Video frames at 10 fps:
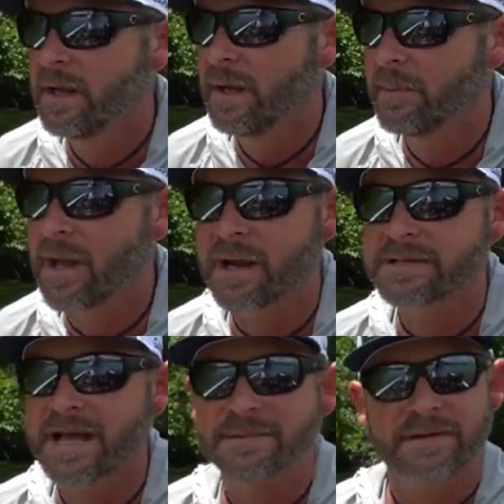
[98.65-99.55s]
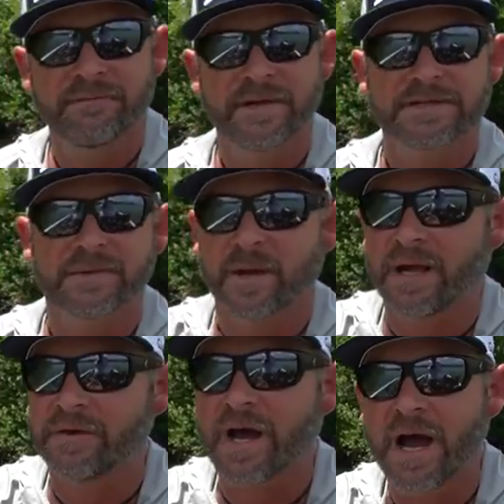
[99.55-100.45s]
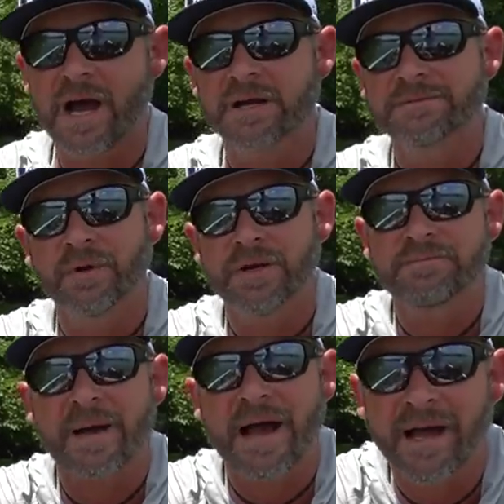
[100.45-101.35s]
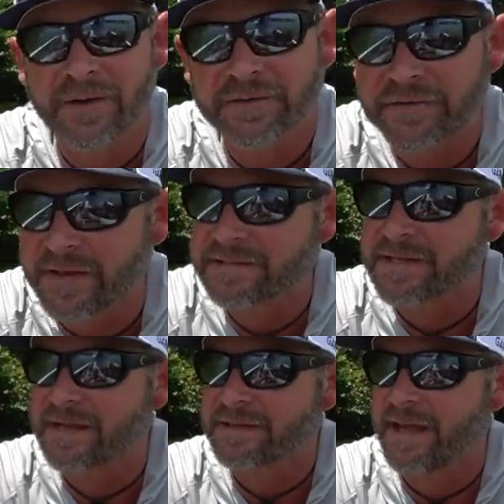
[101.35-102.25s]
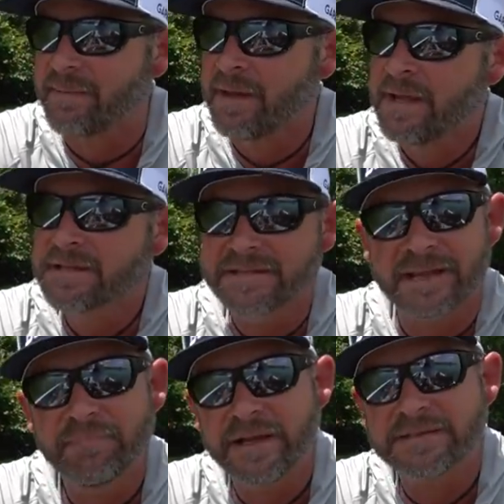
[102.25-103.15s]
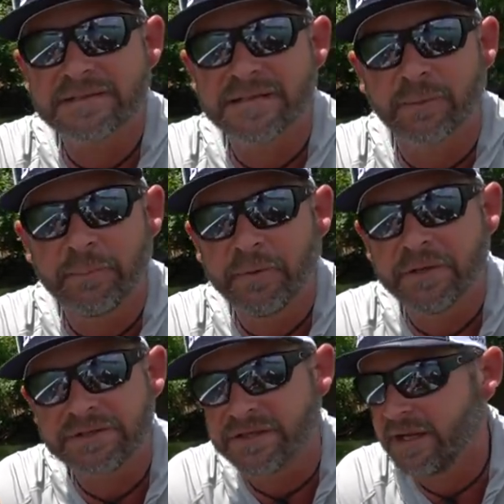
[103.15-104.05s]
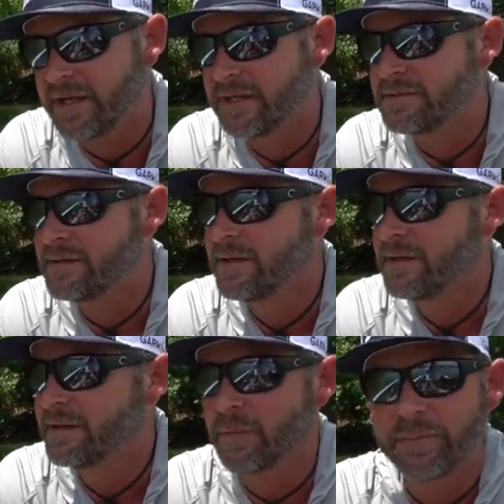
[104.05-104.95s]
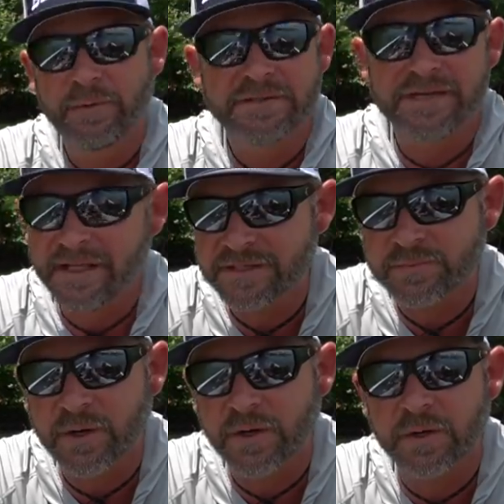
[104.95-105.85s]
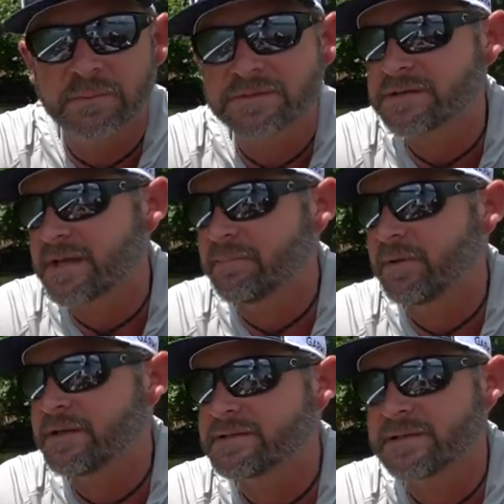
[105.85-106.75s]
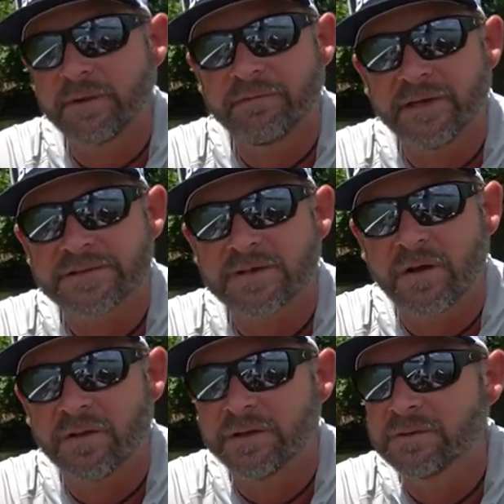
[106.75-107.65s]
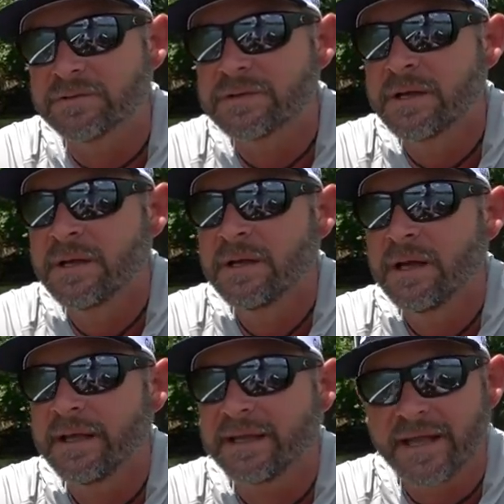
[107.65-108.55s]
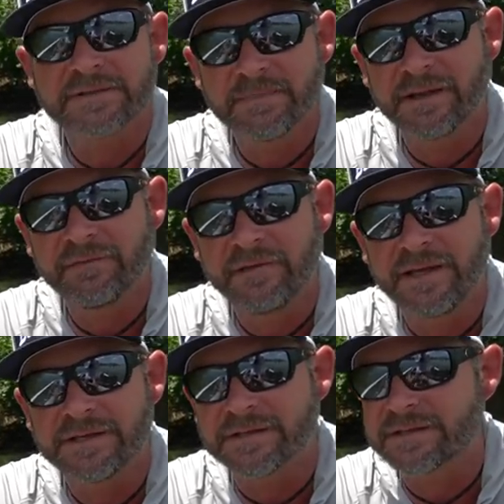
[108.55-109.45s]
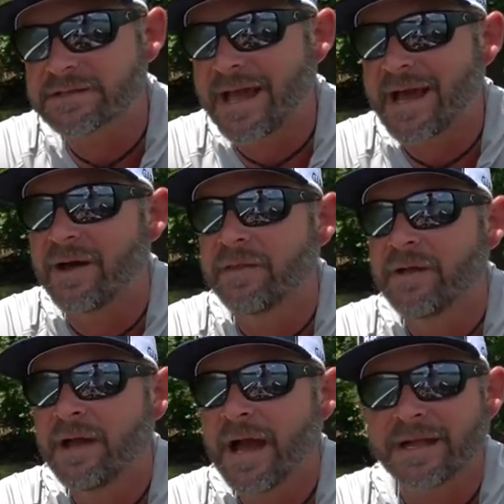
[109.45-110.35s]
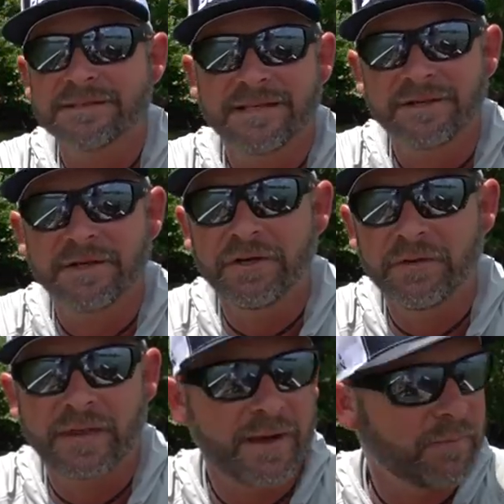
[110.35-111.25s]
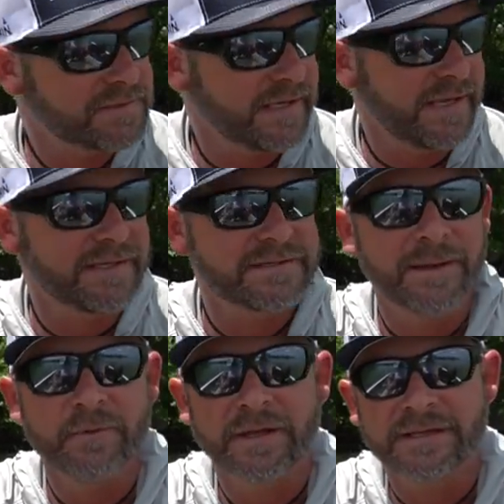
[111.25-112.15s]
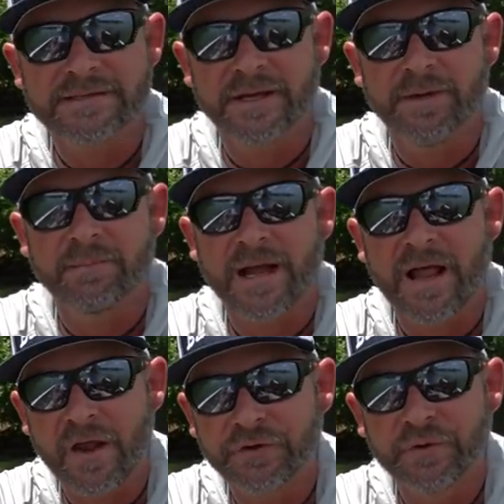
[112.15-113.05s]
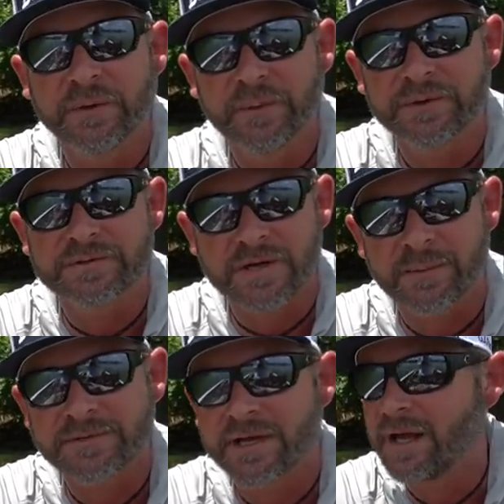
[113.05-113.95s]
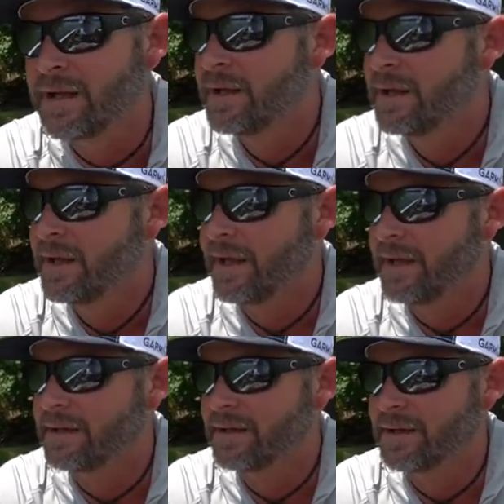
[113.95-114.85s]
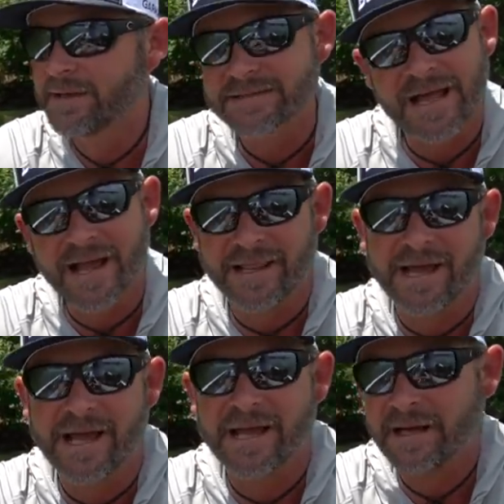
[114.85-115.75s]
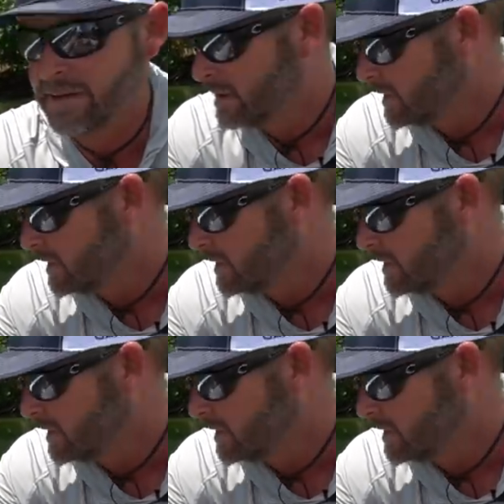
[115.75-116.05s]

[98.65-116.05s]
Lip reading: A lot of times I'm fishing around docks, brush piles, things like that. Same places that we put jigs, that we put 10-inch worms, the same places that we fish all those and catch big fish in the South, I continue to do that once the heat of the summer gets here, but I'll do it with a drop shot. And it's light line.